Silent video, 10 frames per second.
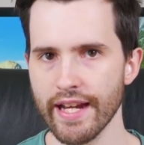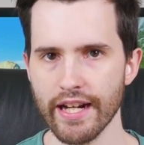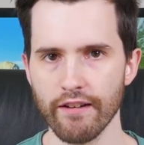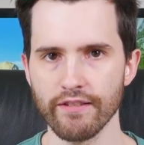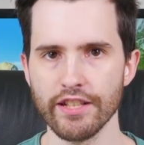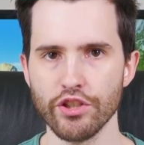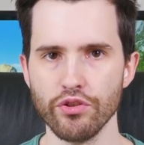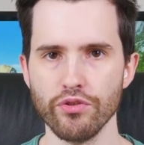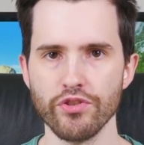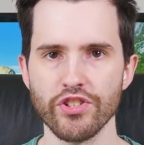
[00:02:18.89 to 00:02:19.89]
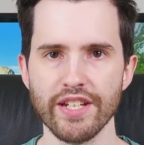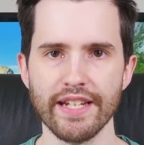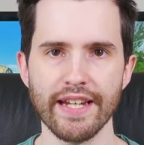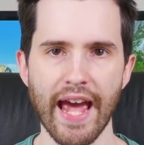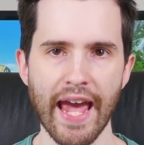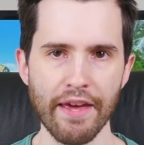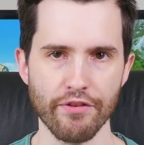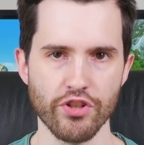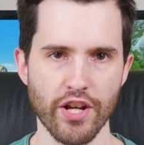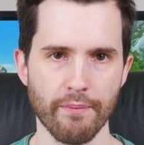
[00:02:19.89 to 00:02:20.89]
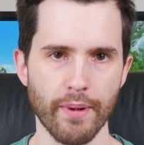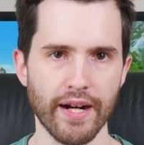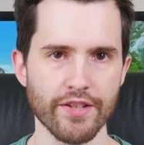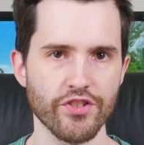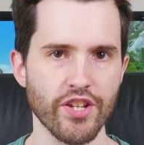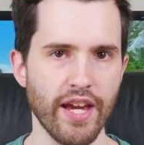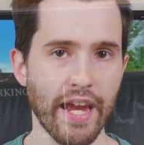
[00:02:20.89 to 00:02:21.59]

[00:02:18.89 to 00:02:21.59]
currently used in 8th gen parts.